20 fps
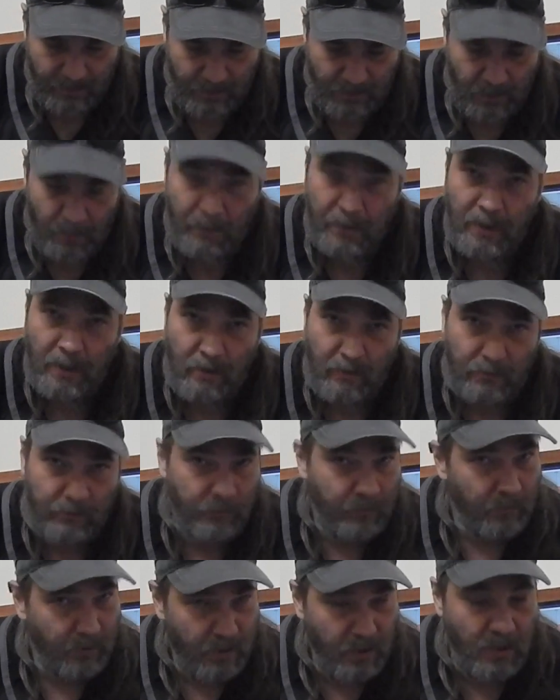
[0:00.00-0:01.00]
coming up
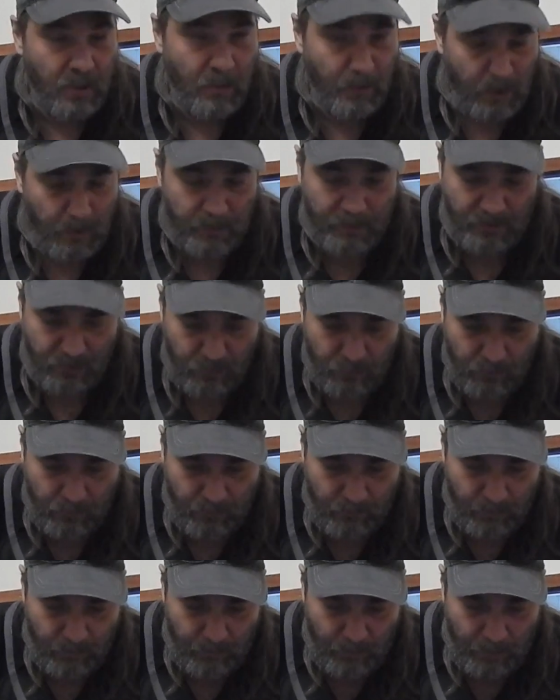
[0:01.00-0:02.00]

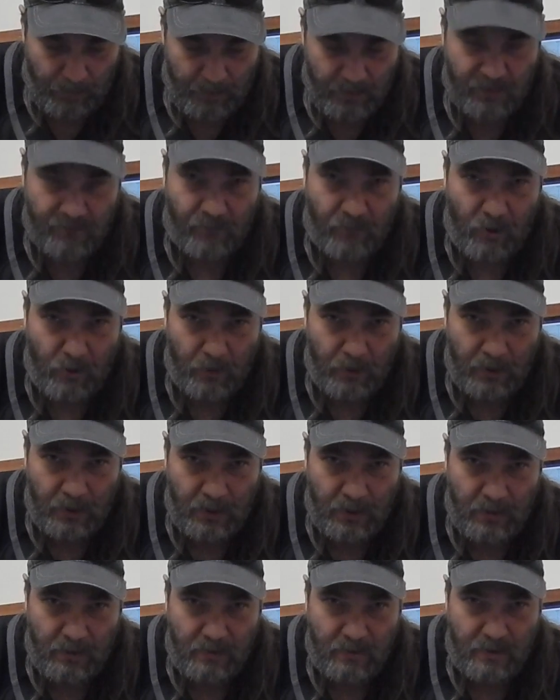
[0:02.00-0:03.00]
soon. Maybe this fall we're going to
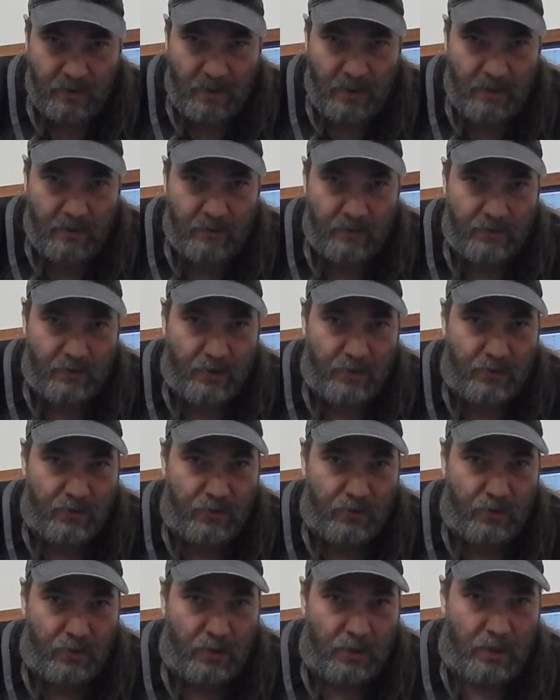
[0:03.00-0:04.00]
get into that. There's also
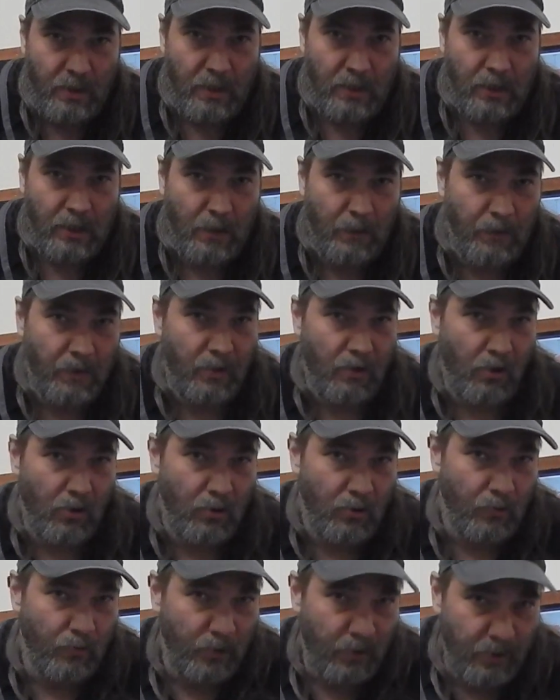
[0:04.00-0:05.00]
a company called
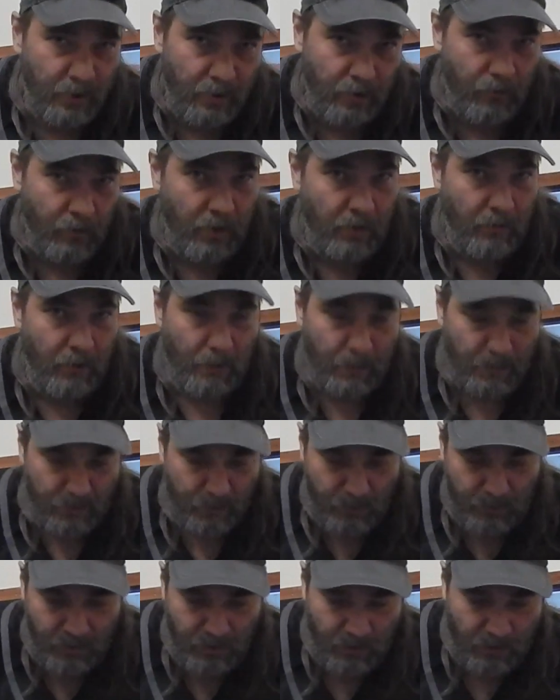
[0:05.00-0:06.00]
Gorilla in Grand Rapids,
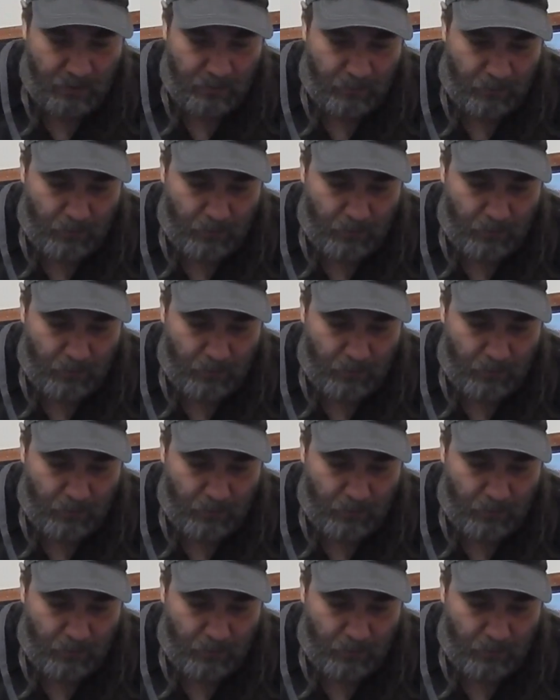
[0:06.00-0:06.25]
Michigan that we